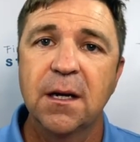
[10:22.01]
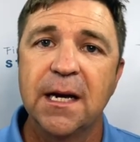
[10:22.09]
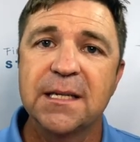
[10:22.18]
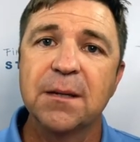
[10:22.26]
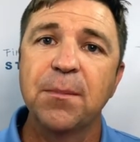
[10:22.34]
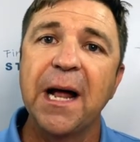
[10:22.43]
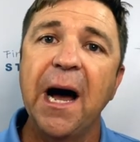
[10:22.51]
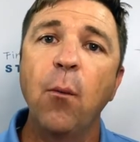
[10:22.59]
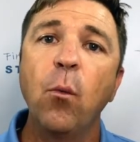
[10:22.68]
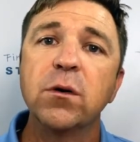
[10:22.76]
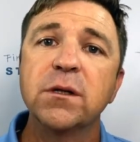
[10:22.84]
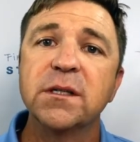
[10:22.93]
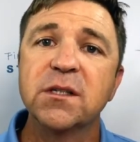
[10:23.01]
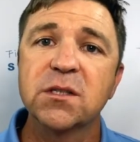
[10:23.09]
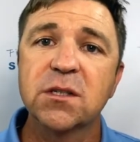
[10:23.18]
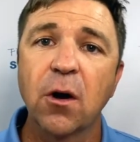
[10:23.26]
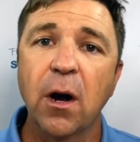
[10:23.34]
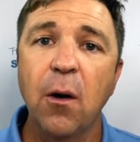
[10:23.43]
He said, but I want
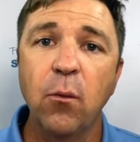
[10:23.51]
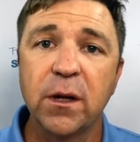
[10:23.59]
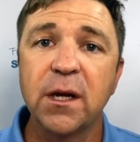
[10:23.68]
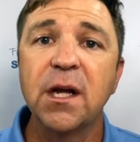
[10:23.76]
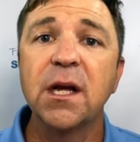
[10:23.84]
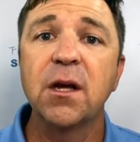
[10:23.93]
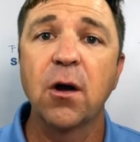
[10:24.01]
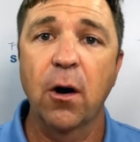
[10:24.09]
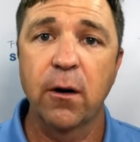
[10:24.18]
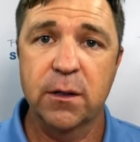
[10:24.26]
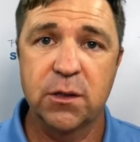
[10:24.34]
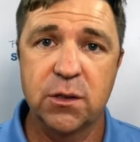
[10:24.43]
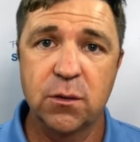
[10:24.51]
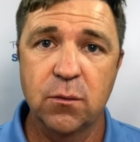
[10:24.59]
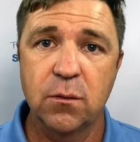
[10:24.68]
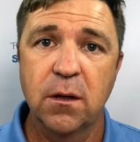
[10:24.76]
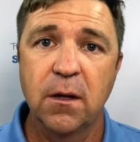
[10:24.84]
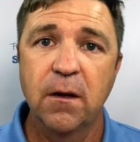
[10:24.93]
to encourage
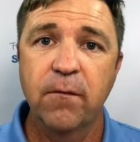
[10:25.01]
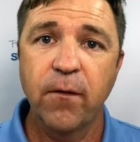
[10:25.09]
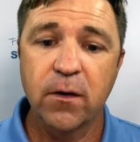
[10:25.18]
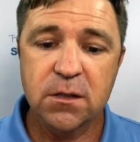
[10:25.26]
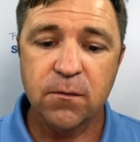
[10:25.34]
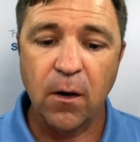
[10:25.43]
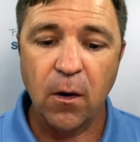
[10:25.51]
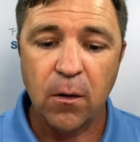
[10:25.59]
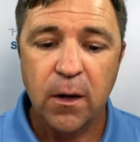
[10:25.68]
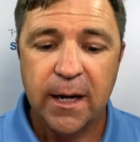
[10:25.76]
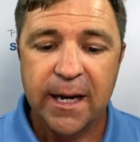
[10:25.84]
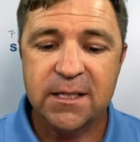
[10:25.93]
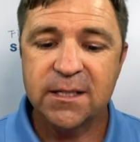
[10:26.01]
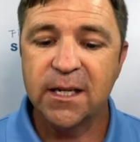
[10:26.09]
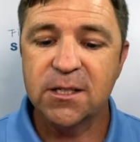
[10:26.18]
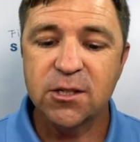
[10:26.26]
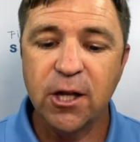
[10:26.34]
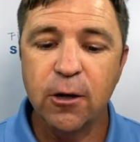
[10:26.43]
you. First of all, he
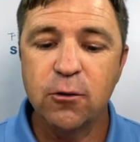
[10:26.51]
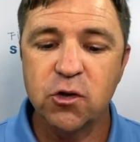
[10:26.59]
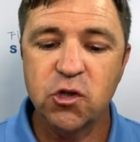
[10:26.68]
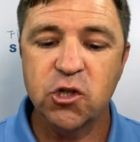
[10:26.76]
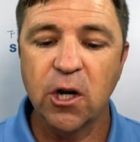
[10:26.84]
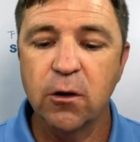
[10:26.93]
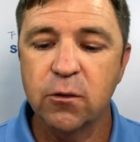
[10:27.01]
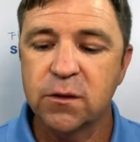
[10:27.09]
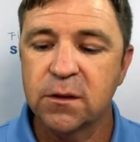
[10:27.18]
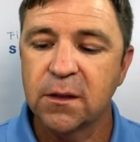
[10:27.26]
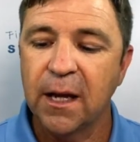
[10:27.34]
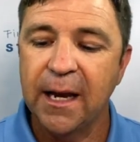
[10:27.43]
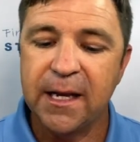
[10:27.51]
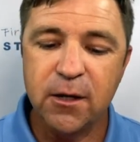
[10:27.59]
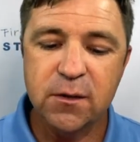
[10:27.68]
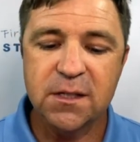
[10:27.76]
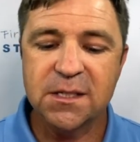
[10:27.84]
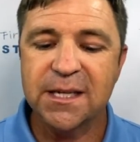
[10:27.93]
says, those chosen. And he
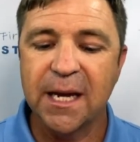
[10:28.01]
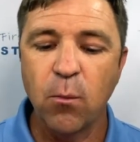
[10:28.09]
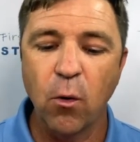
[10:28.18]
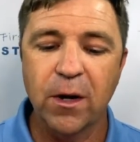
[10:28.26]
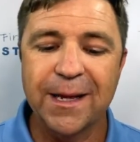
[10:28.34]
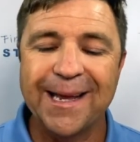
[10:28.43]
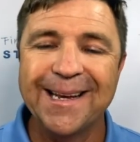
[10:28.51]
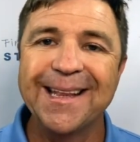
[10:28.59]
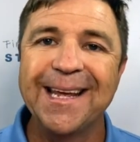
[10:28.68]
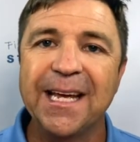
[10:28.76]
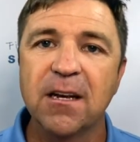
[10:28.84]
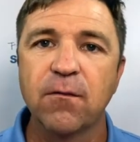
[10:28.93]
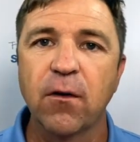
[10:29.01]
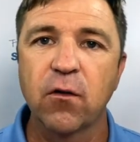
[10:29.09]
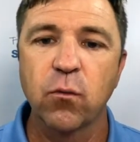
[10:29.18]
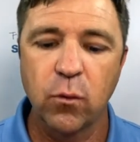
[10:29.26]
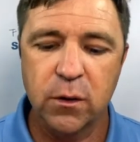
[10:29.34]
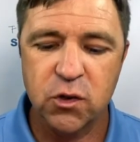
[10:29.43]
used the same word again at the end of
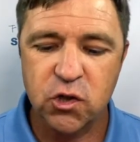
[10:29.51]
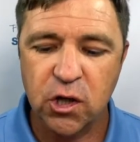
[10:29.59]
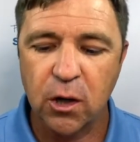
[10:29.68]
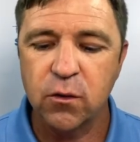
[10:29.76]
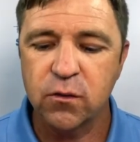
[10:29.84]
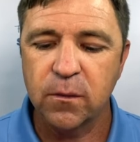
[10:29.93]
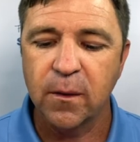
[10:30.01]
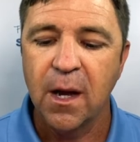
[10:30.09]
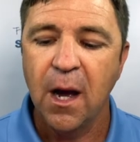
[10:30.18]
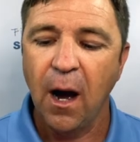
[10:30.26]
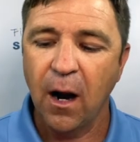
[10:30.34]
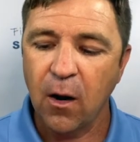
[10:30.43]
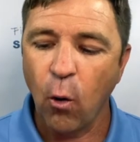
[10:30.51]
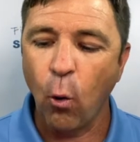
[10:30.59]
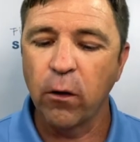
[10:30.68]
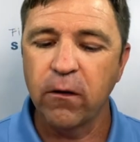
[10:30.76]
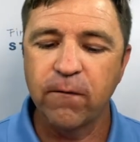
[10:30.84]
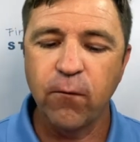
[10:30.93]
verse 1, chosen.
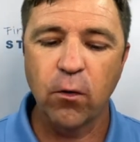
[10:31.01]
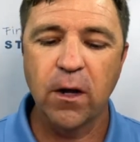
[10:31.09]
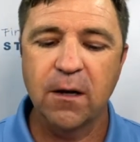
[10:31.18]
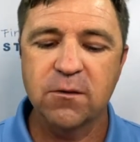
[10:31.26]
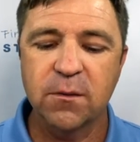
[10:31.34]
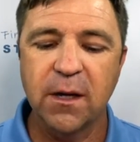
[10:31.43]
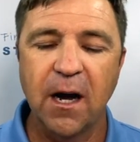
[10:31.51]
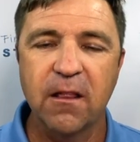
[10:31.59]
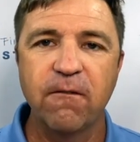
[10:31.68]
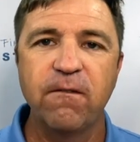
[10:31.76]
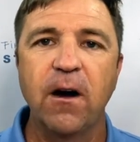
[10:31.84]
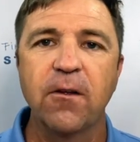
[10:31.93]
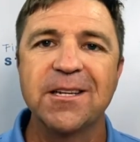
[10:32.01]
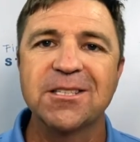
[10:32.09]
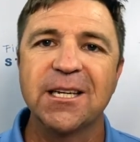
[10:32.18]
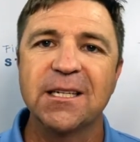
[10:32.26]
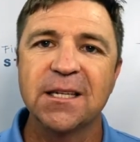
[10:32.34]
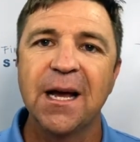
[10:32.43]
According to the foreknowledge of God the Father, he
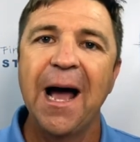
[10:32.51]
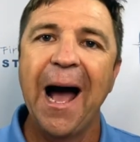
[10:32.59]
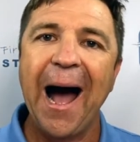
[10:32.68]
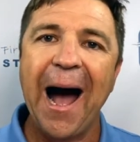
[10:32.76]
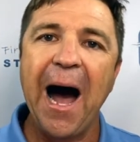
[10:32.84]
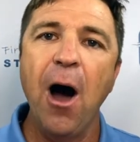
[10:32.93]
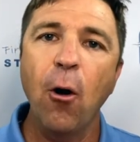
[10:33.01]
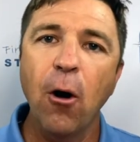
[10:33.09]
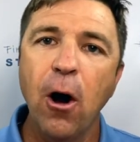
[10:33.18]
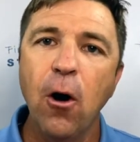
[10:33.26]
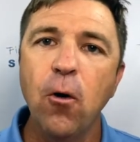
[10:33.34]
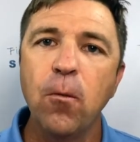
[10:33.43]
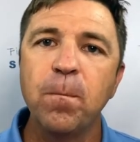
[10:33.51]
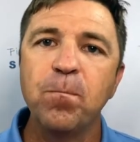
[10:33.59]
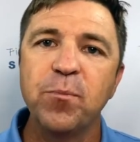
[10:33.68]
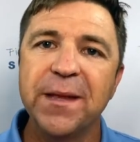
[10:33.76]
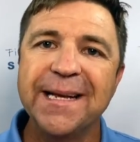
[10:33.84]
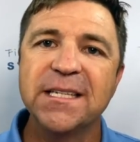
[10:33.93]
says, our hope
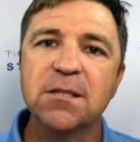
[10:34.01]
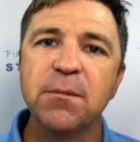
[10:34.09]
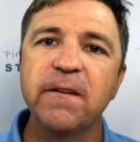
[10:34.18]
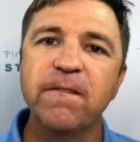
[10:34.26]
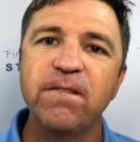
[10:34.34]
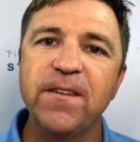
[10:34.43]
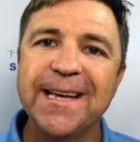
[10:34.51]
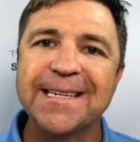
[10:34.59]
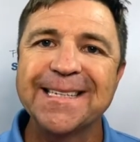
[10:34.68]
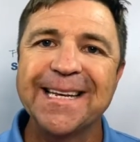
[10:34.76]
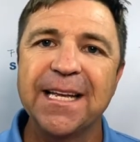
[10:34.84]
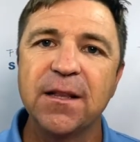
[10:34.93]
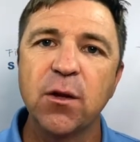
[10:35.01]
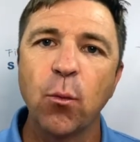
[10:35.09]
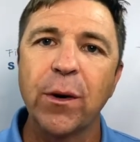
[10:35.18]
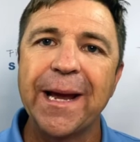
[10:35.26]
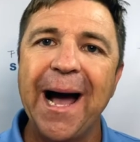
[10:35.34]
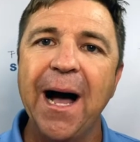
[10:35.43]
needs to be fixed in the
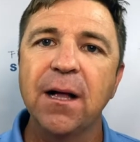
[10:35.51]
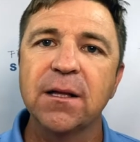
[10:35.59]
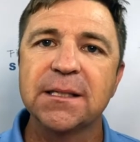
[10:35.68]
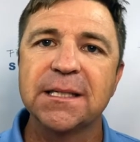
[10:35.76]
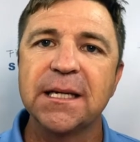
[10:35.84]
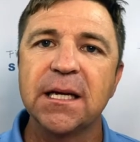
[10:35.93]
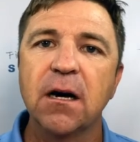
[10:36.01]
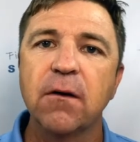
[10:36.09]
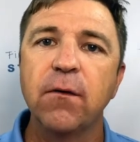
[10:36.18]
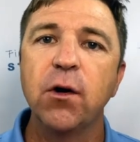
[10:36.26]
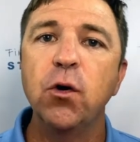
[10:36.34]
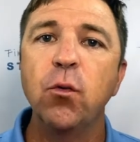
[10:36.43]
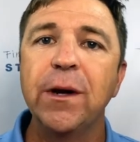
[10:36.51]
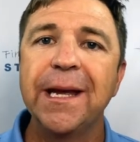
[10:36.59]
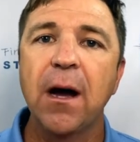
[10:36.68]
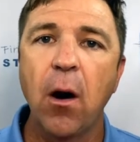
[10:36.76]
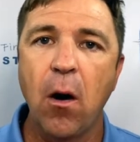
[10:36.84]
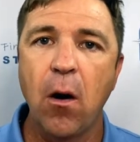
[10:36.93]
reality of who
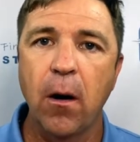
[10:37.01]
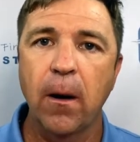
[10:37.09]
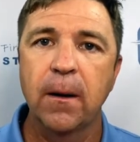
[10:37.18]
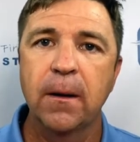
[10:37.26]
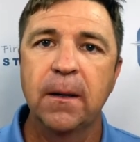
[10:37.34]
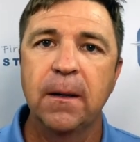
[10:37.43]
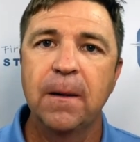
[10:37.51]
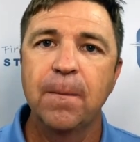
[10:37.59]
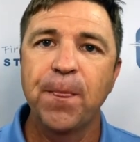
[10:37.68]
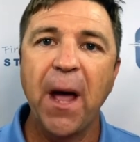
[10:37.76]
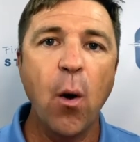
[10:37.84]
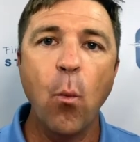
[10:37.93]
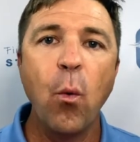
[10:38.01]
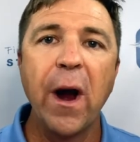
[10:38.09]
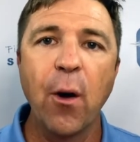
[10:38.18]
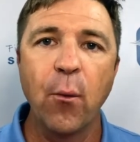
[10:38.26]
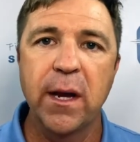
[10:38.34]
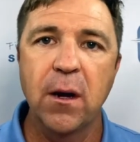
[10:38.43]
we are, not
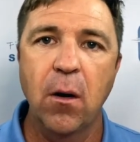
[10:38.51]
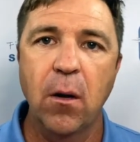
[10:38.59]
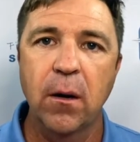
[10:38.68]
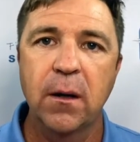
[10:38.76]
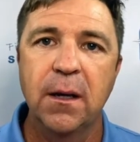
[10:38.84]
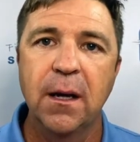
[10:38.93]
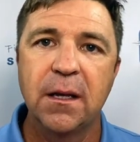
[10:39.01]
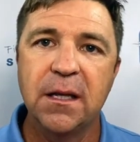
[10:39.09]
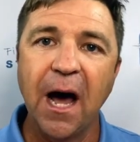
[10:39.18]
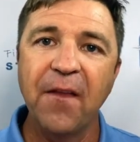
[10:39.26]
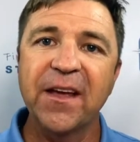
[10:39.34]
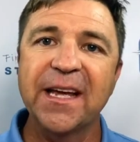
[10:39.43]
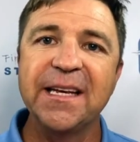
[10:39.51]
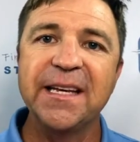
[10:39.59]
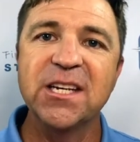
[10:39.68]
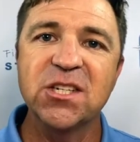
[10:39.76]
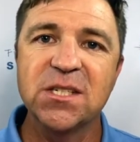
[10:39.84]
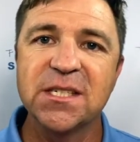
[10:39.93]
where we are, not the
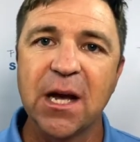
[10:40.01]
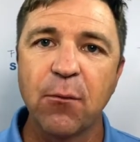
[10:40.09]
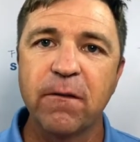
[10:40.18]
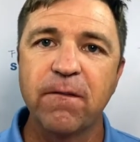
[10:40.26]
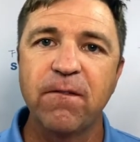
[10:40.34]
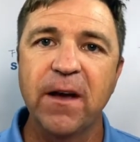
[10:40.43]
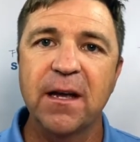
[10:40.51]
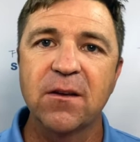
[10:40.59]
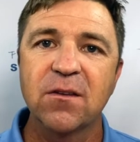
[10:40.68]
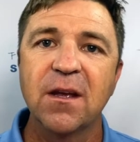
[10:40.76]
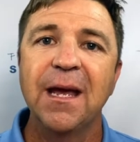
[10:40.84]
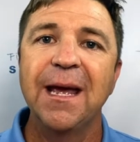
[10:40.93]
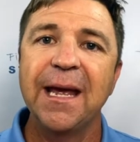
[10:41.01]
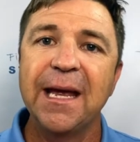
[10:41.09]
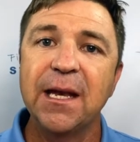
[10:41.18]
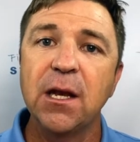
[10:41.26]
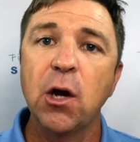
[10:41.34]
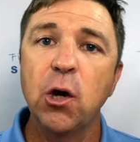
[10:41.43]
conditions that we face,
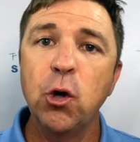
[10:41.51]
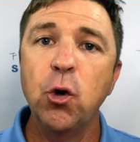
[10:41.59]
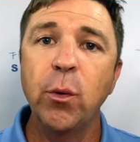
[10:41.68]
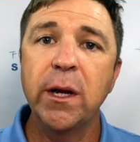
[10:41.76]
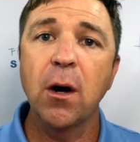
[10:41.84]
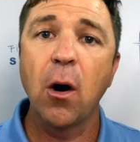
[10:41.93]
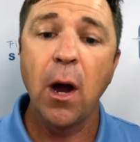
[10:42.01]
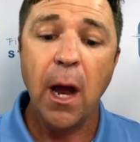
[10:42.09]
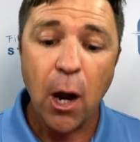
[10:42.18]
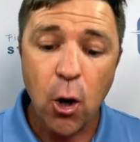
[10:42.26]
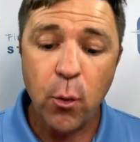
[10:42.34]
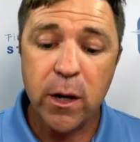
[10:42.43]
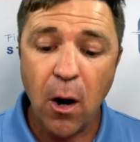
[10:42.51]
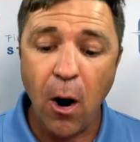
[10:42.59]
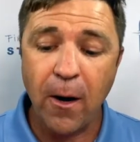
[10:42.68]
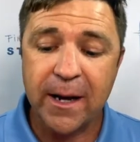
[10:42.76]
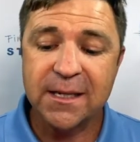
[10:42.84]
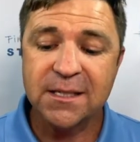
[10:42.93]
in who we are. Who we
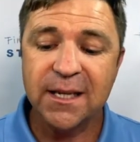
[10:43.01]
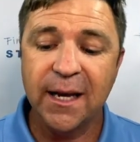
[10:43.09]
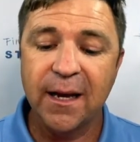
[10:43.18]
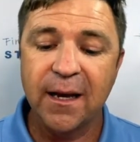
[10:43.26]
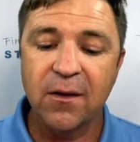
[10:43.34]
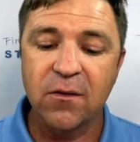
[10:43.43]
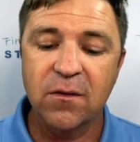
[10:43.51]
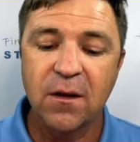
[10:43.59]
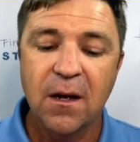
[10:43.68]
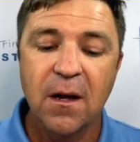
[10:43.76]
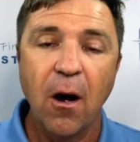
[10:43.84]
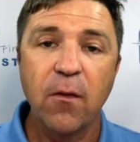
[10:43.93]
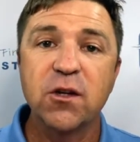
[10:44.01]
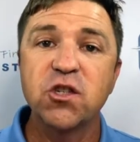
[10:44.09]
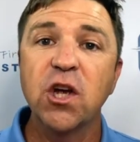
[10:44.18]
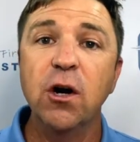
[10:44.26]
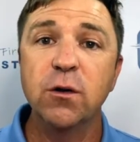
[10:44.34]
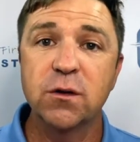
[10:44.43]
are, he says, are the
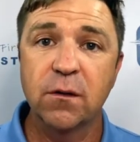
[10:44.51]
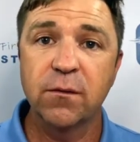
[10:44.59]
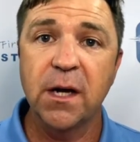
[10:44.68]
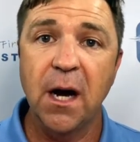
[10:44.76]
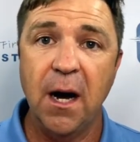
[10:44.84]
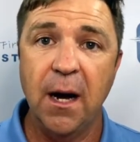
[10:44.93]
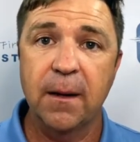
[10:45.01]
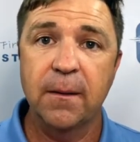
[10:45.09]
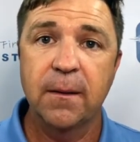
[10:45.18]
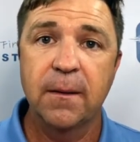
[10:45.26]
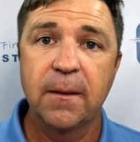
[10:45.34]
chosen of God.